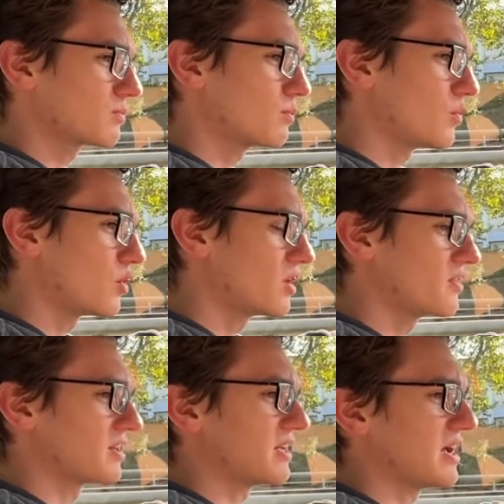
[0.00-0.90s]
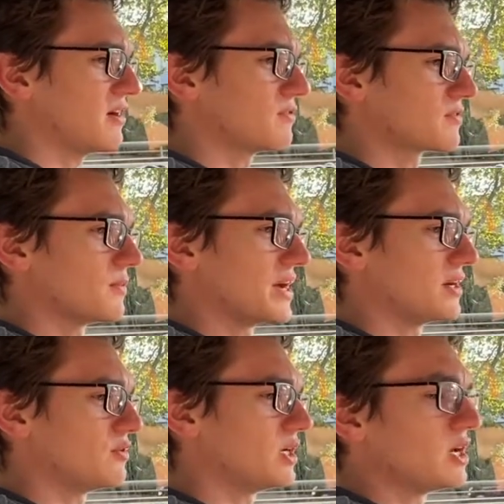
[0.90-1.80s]
more than half of the
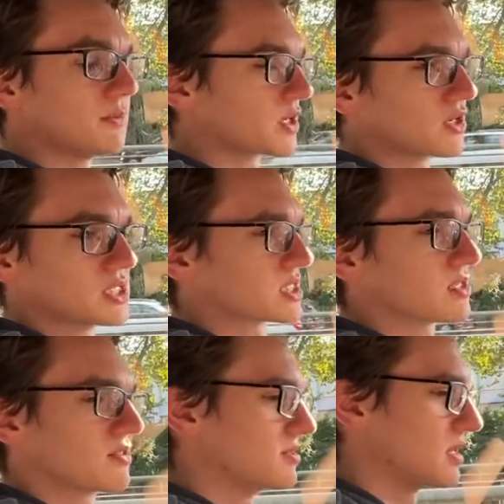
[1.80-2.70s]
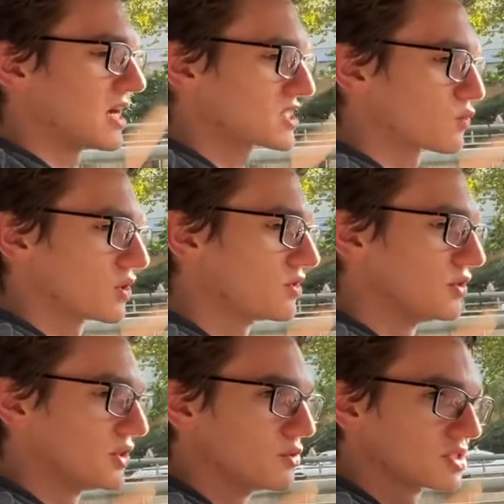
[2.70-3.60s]
battery, because the last one who
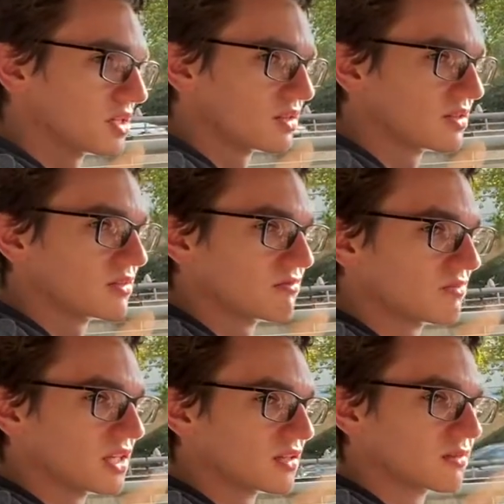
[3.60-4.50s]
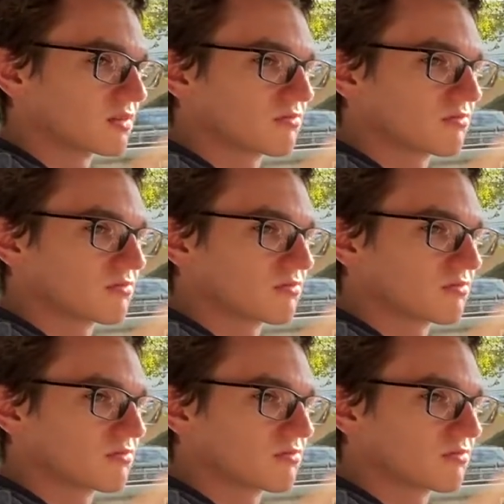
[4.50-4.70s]
used it didn't